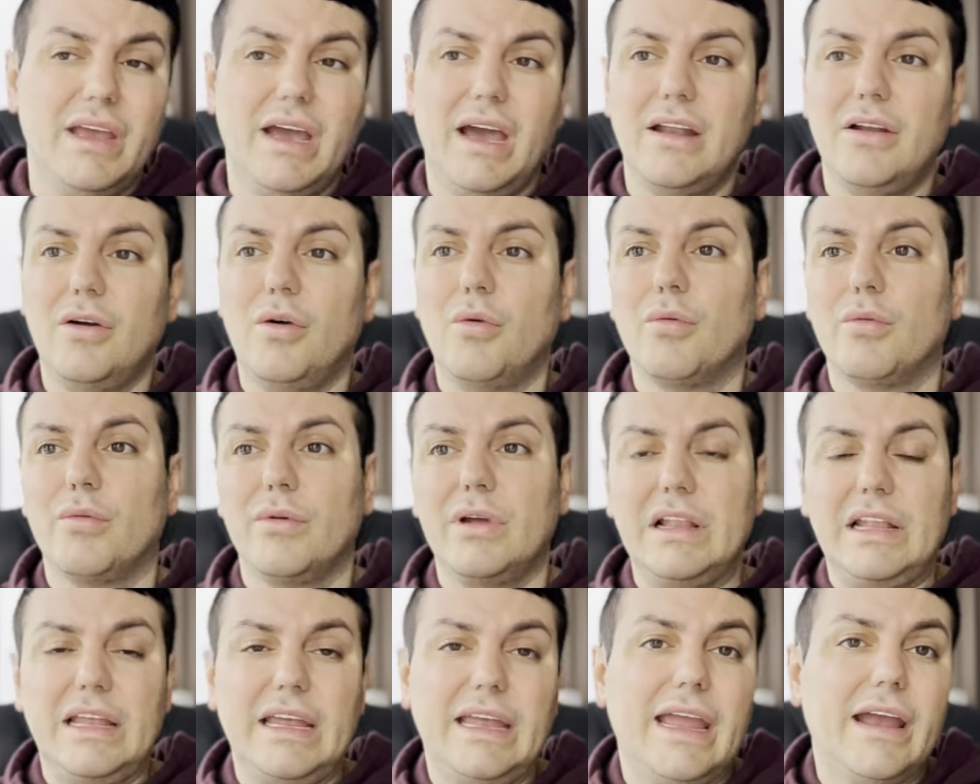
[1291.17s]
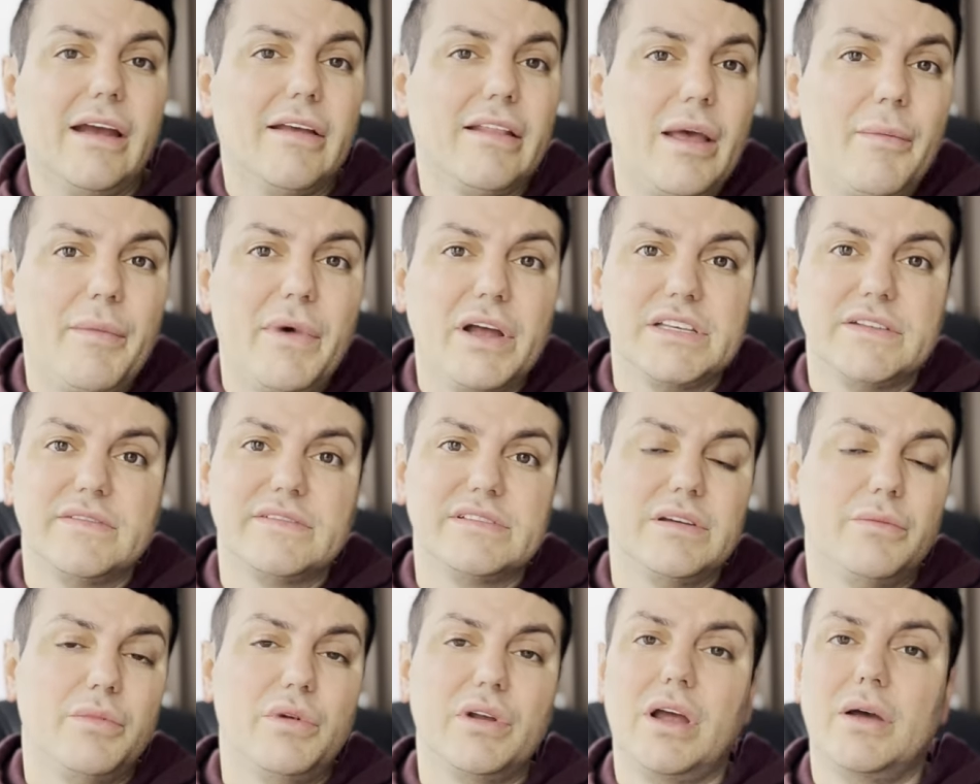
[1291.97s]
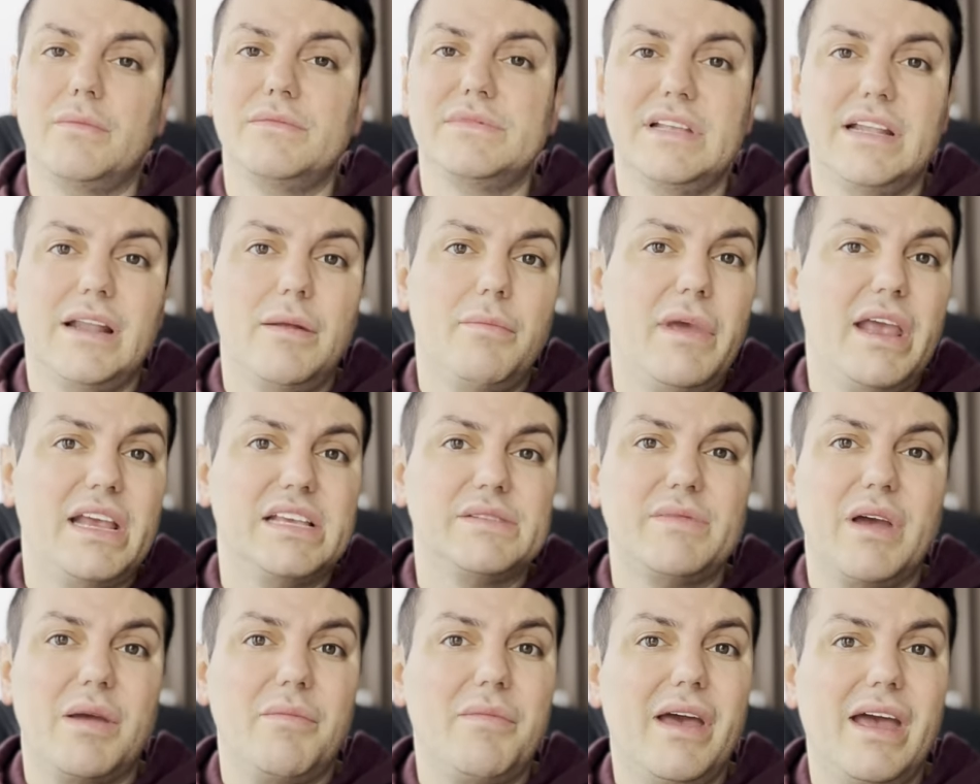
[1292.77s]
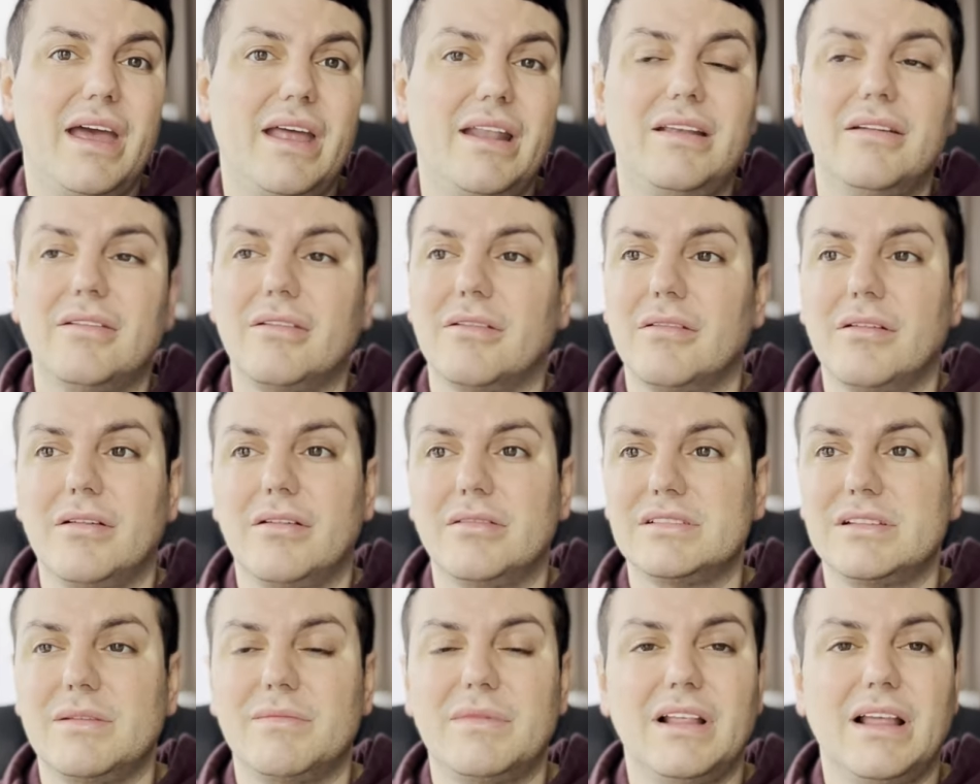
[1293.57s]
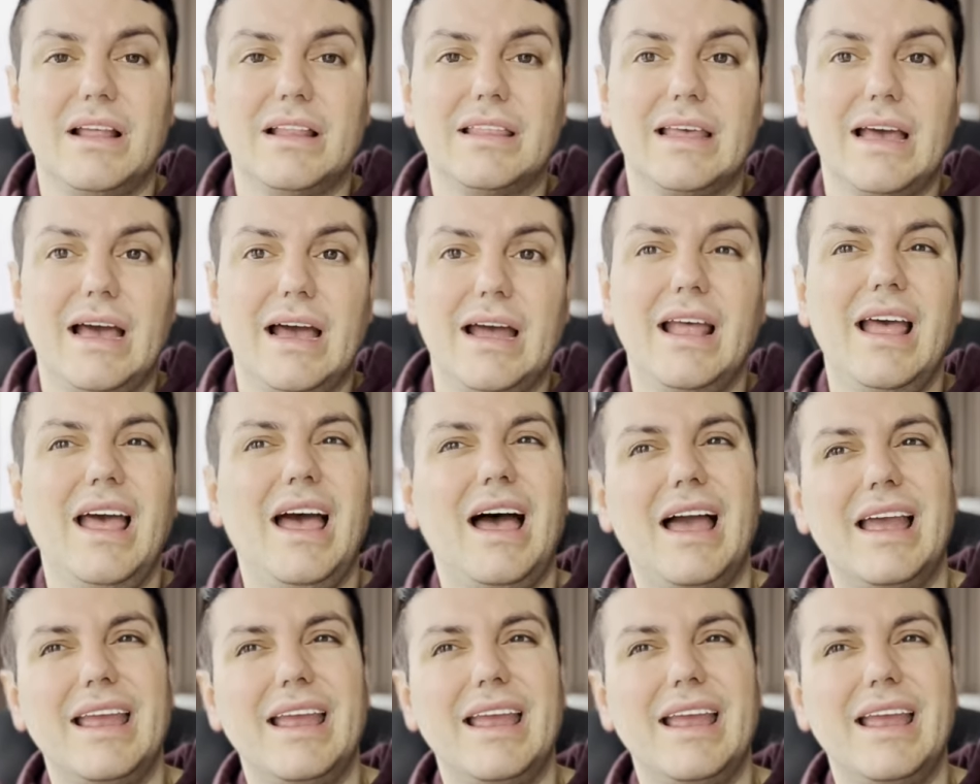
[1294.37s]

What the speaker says: I don't really care that much if someone comes in and makes my bed or something like that.